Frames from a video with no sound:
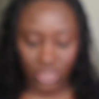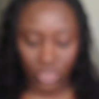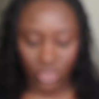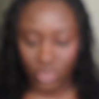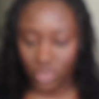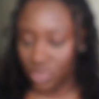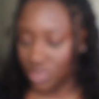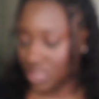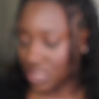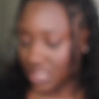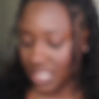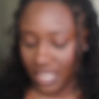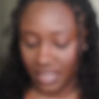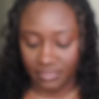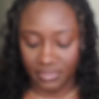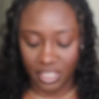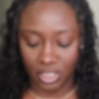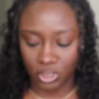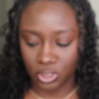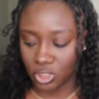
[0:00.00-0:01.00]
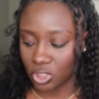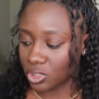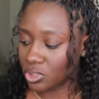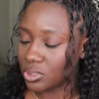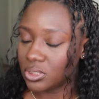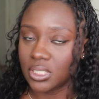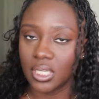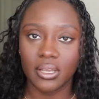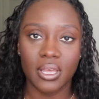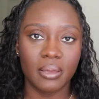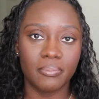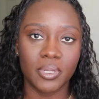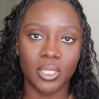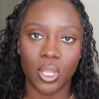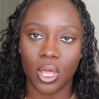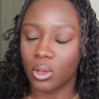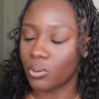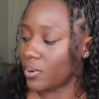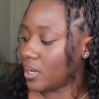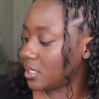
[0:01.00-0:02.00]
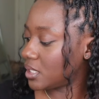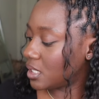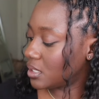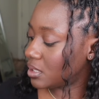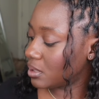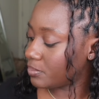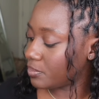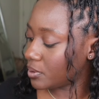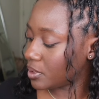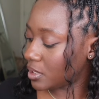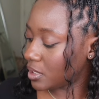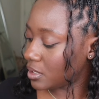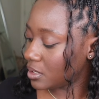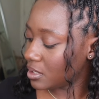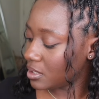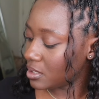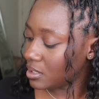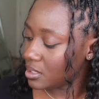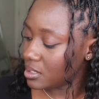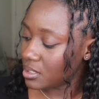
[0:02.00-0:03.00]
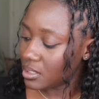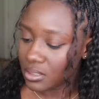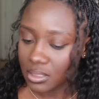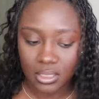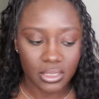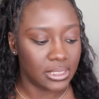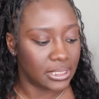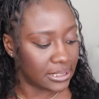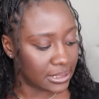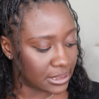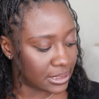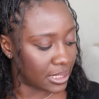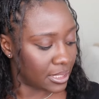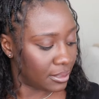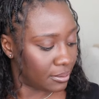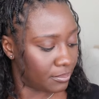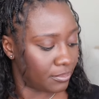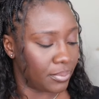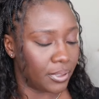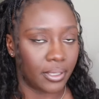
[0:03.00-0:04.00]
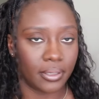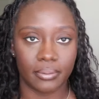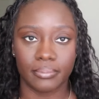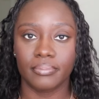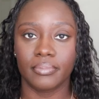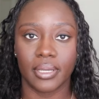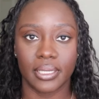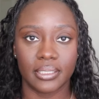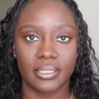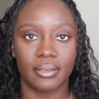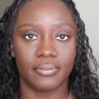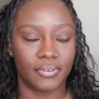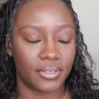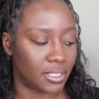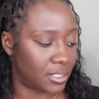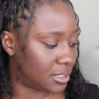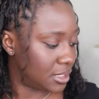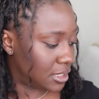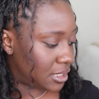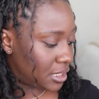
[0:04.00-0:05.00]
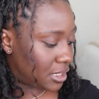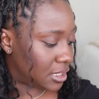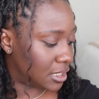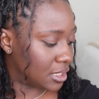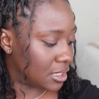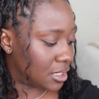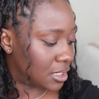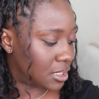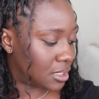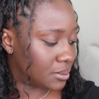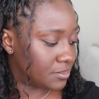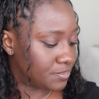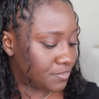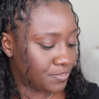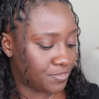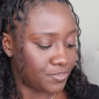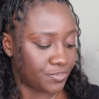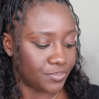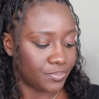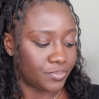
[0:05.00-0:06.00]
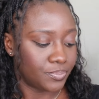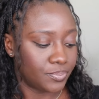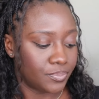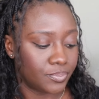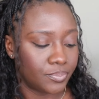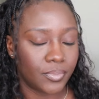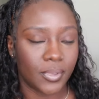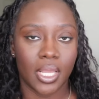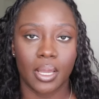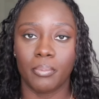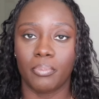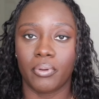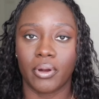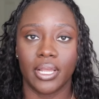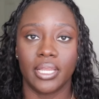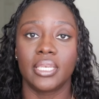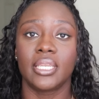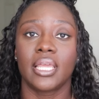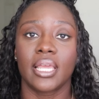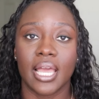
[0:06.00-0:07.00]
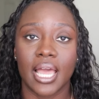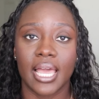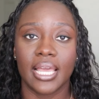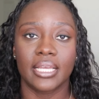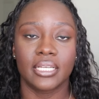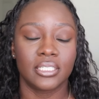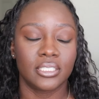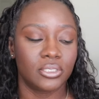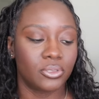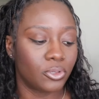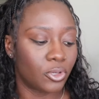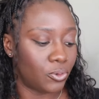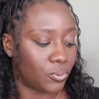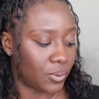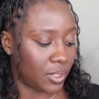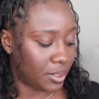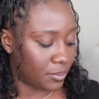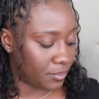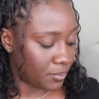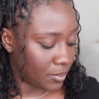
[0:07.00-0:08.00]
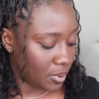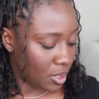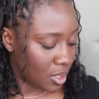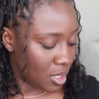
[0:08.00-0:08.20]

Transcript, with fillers: circles because I have dark circles. They come a long way. They look pretty, they're decent, but I definitely needed um, a brightening eye cream.